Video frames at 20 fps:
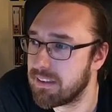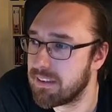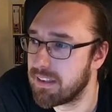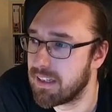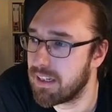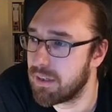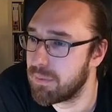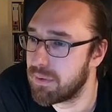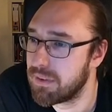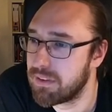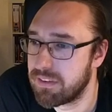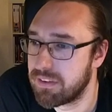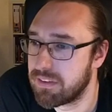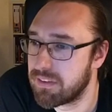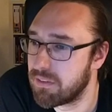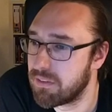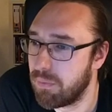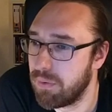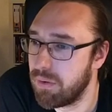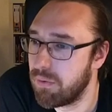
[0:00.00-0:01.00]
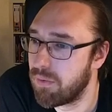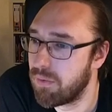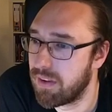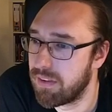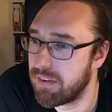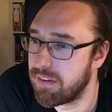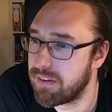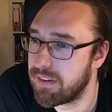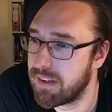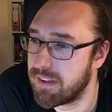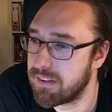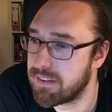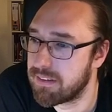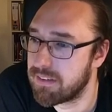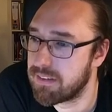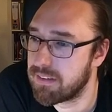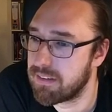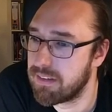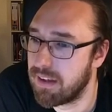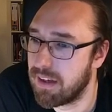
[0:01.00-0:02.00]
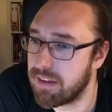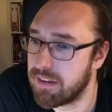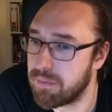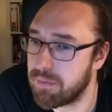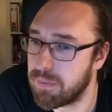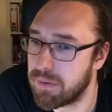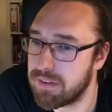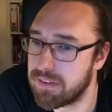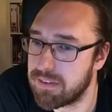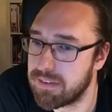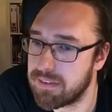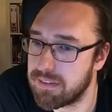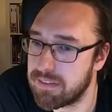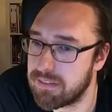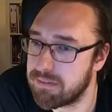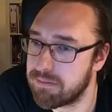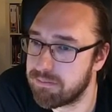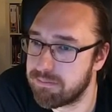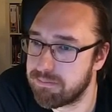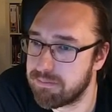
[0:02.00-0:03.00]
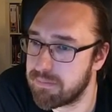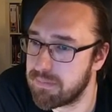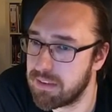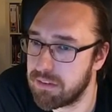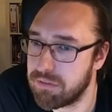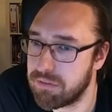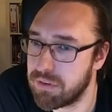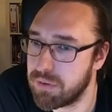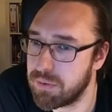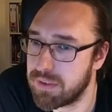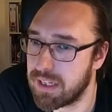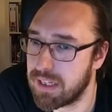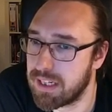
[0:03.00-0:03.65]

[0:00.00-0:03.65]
I will just rerun the tests, the other ones, a few